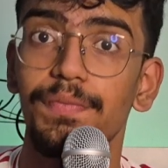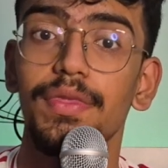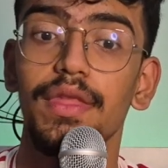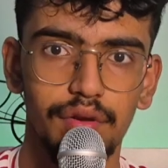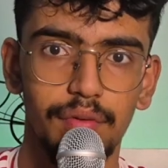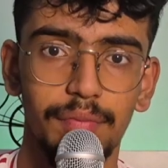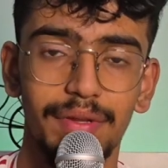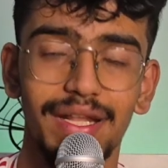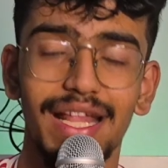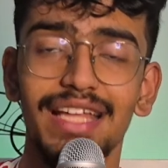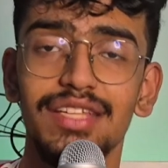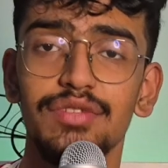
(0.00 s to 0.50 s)

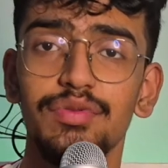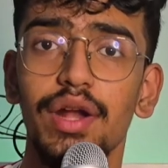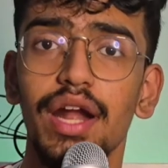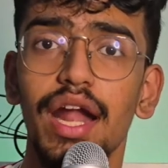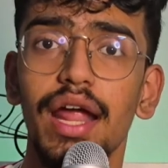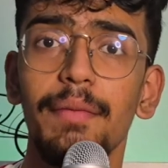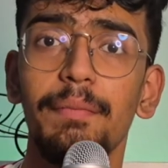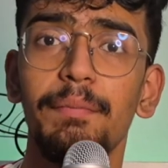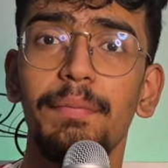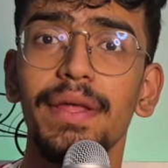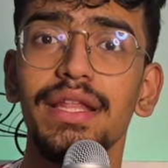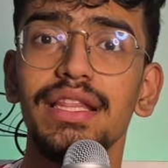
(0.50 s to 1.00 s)
But that's where I
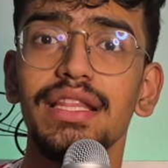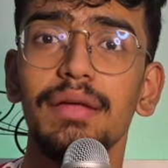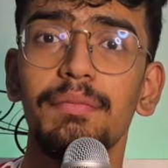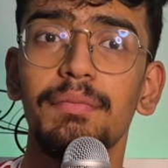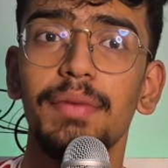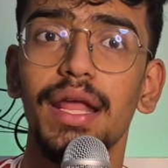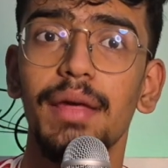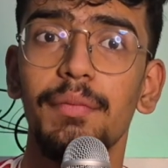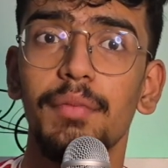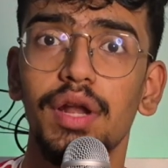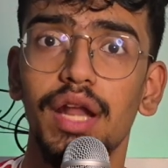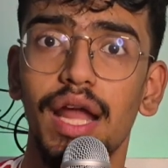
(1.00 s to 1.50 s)
pin the
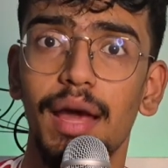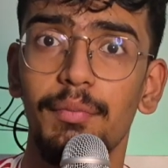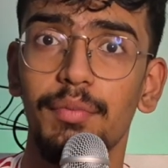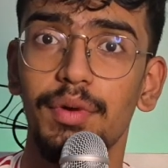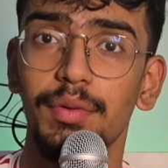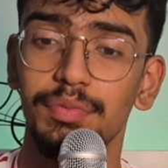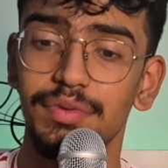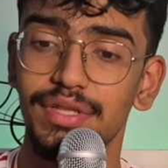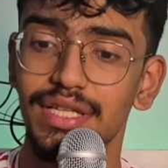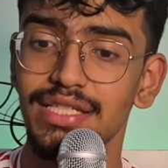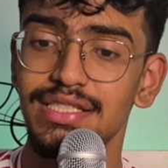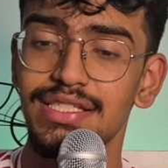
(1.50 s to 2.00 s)
blame on
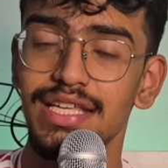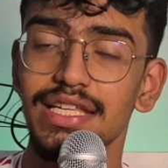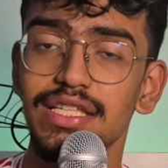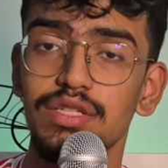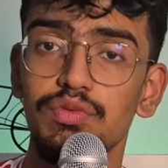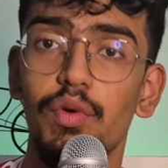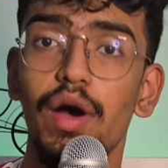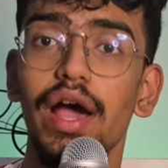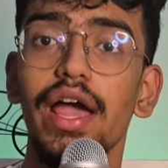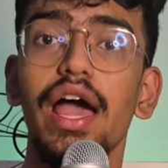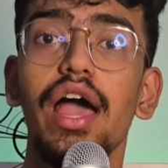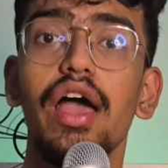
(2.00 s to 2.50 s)
Amorim. This is
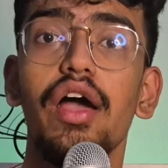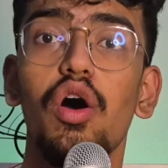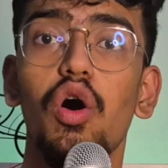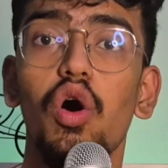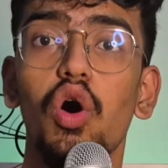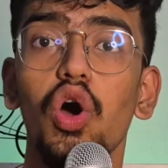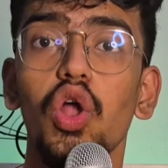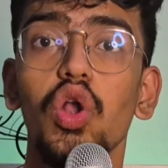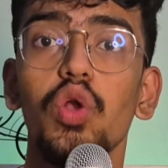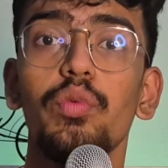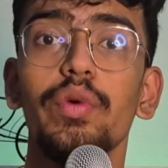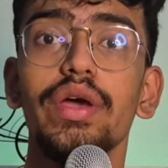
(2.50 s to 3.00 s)
why I
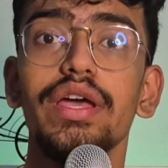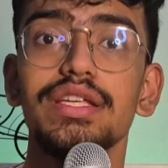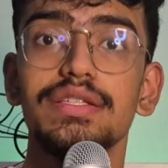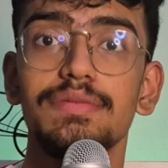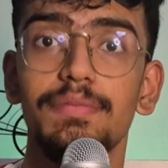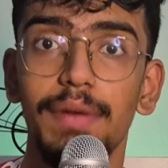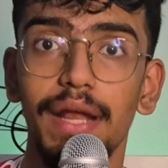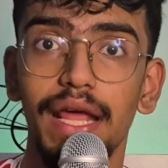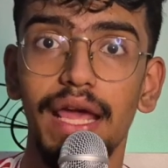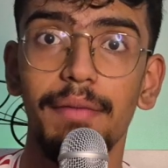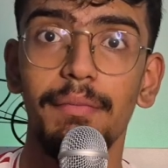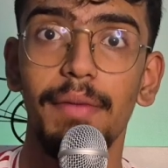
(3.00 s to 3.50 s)
always
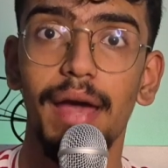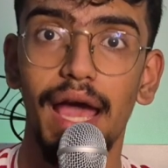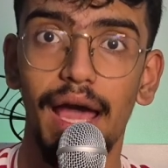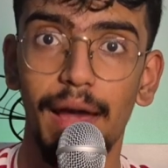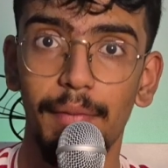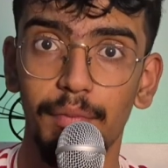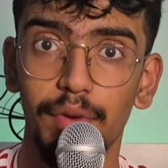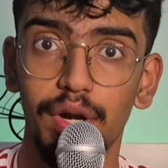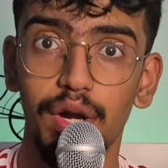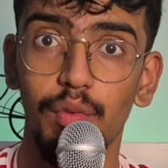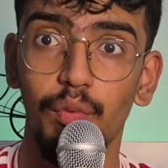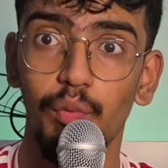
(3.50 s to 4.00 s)
blame
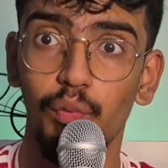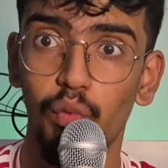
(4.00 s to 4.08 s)
Amorim.